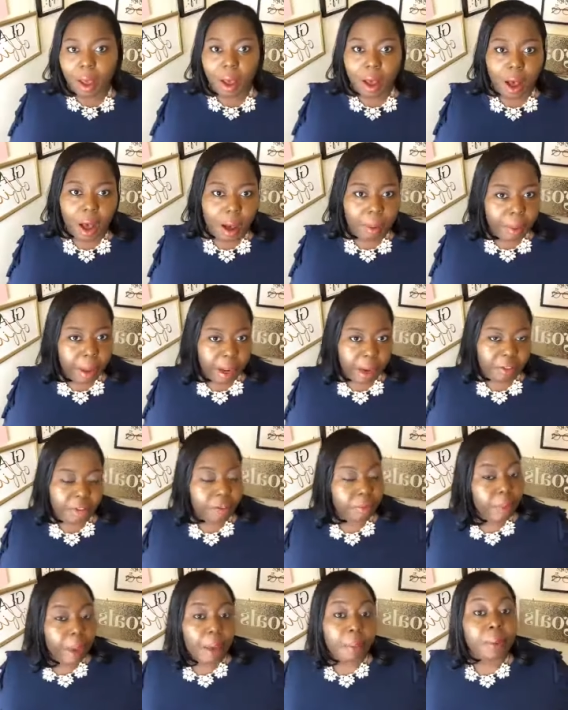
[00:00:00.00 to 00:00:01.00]
Um, and if
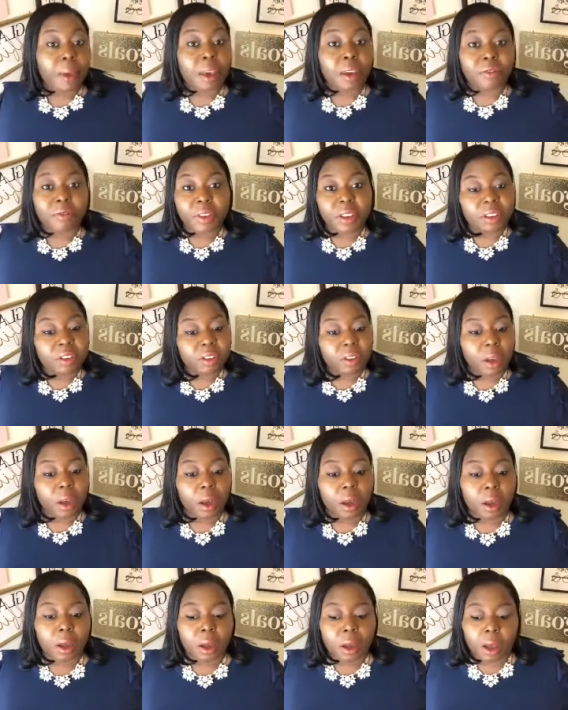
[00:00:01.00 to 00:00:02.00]
maybe if it's
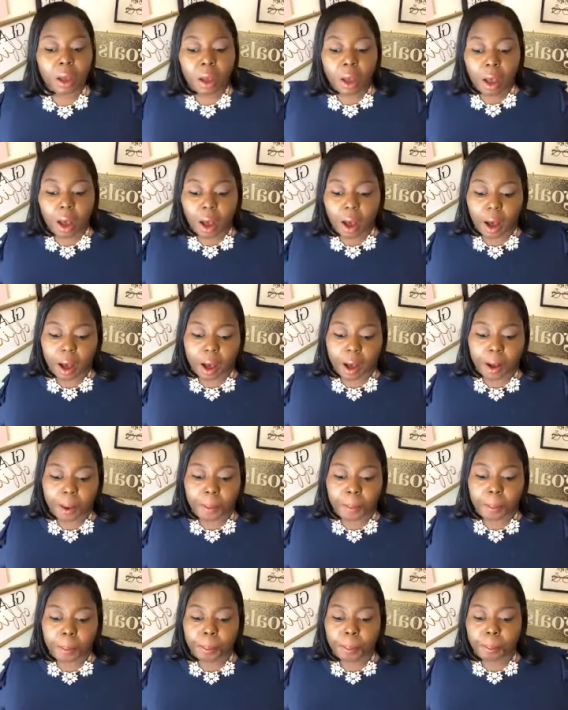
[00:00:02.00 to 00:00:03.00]
a,
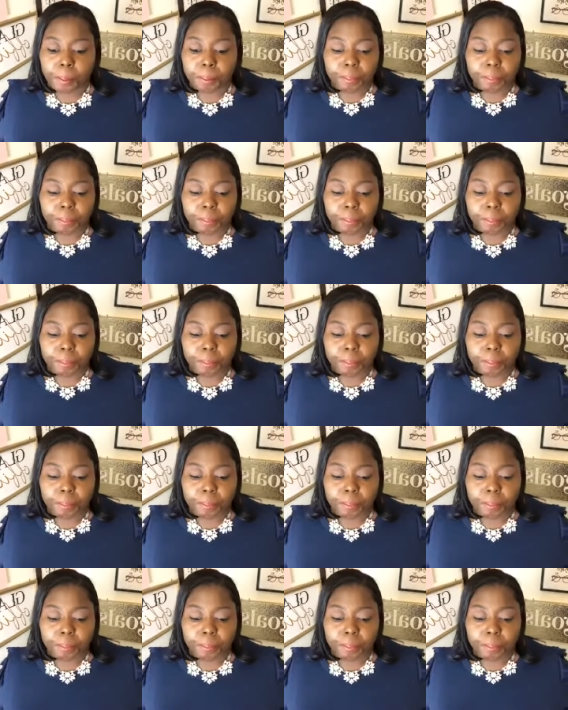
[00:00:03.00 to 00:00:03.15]
um,